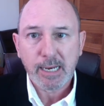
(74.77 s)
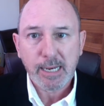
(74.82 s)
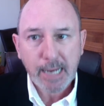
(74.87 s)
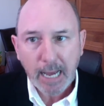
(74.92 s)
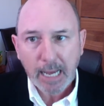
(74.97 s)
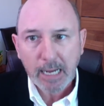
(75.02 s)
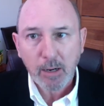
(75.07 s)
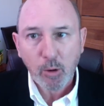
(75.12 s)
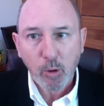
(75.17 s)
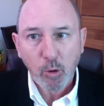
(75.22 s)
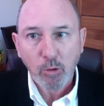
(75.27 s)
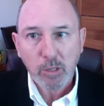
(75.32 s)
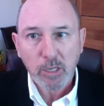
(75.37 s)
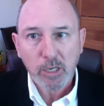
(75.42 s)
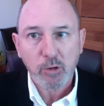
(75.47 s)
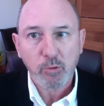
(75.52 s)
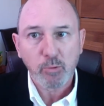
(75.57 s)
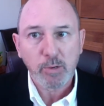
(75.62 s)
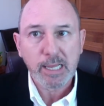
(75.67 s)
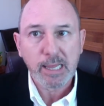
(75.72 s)
not only
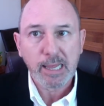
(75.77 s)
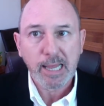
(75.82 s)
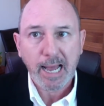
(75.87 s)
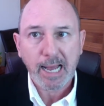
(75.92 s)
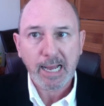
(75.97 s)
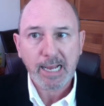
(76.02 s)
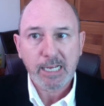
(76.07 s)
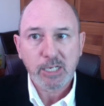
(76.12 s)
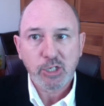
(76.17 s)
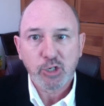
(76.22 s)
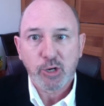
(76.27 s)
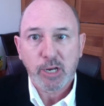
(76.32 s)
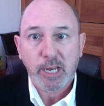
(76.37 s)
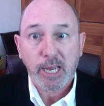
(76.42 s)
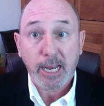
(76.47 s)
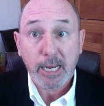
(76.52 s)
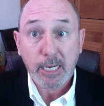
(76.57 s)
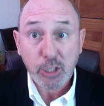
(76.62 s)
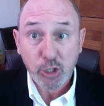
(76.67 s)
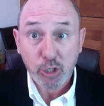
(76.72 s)
do we lack
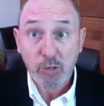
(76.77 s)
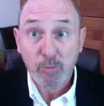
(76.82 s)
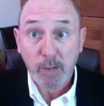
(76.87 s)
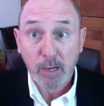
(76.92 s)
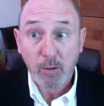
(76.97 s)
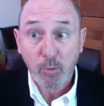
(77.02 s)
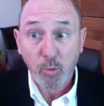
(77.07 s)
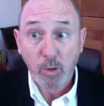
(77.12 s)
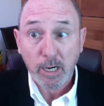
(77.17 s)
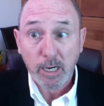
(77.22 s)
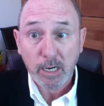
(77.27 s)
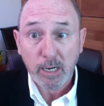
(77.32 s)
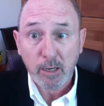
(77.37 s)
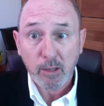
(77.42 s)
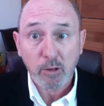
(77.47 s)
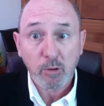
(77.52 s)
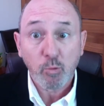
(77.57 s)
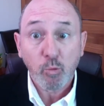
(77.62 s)
education about one another,